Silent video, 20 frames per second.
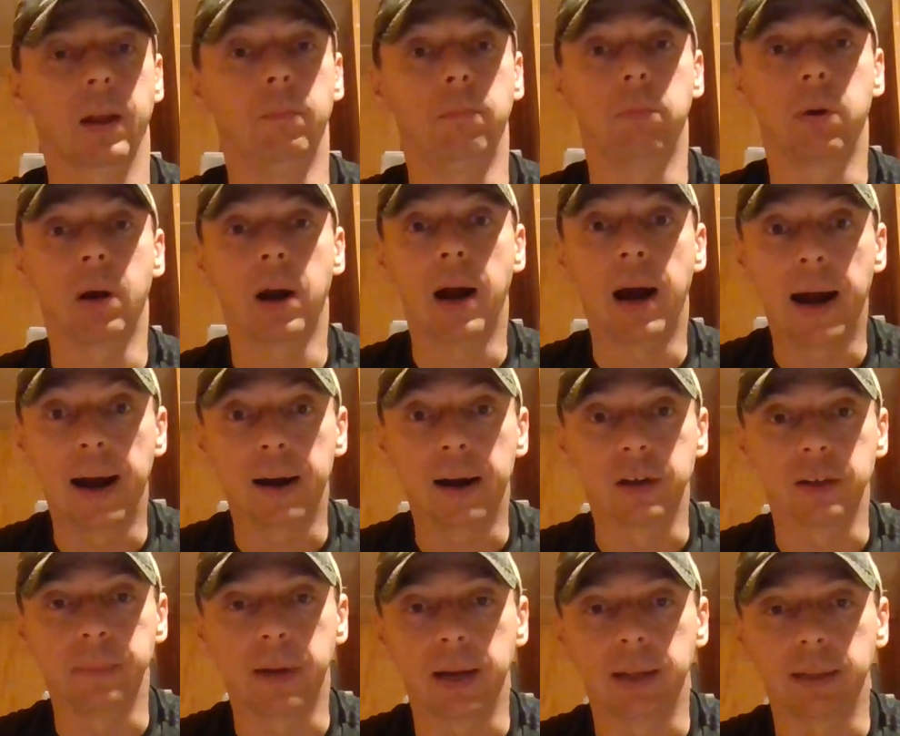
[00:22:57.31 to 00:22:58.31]

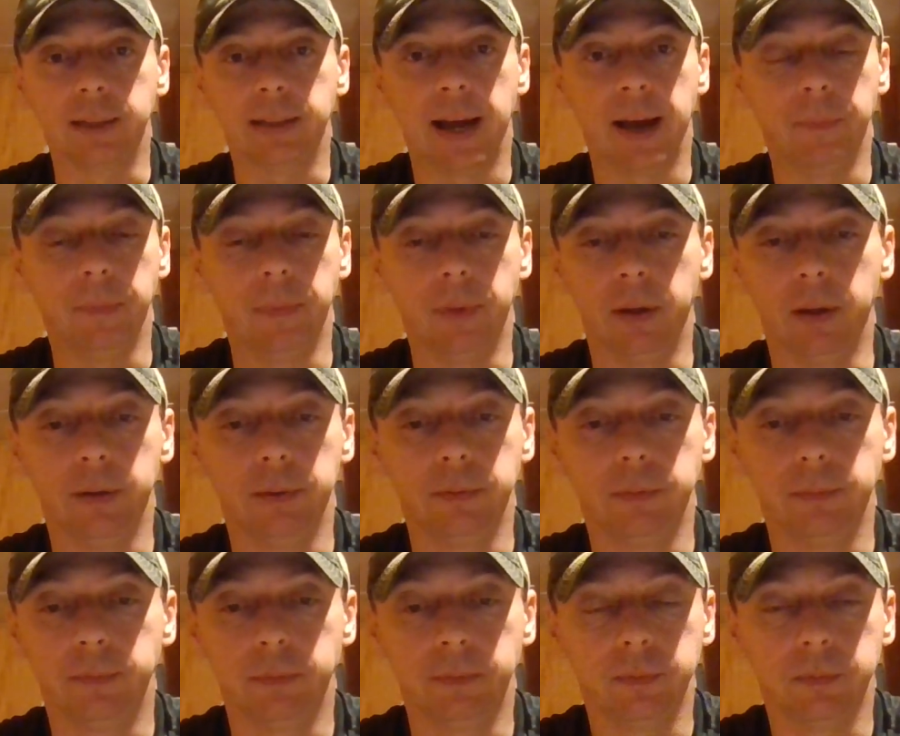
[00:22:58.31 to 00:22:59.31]
briars by the time the
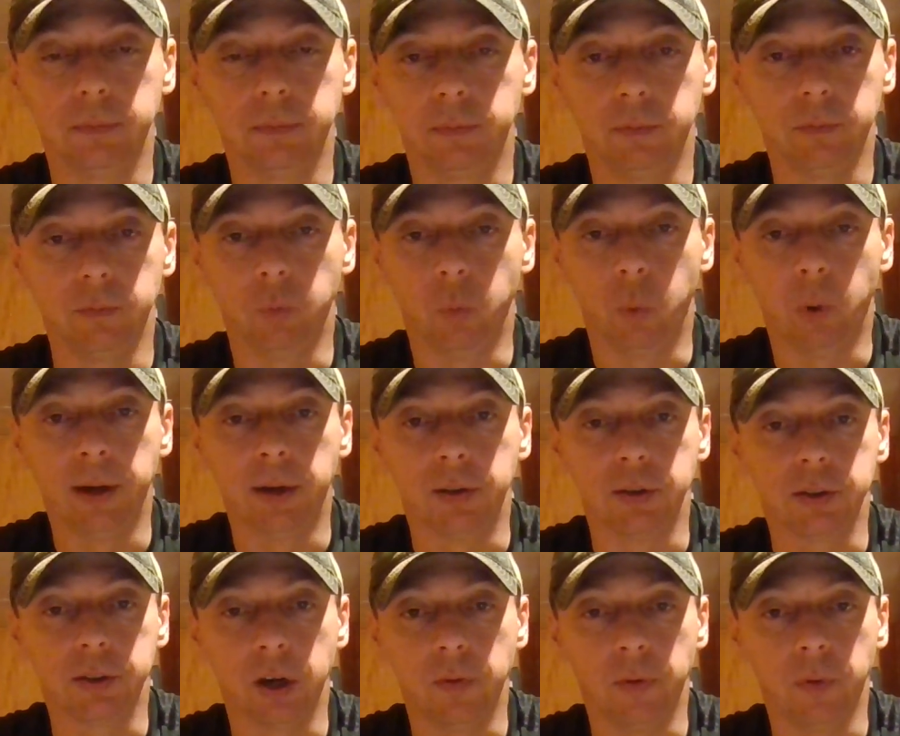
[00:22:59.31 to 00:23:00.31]

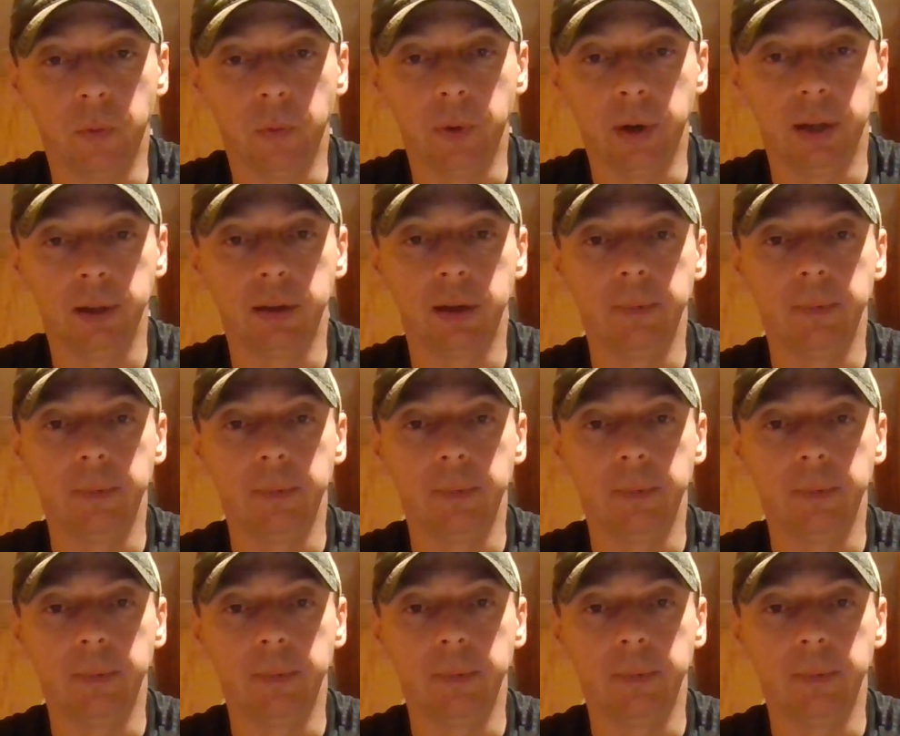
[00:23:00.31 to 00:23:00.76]
winter's over with.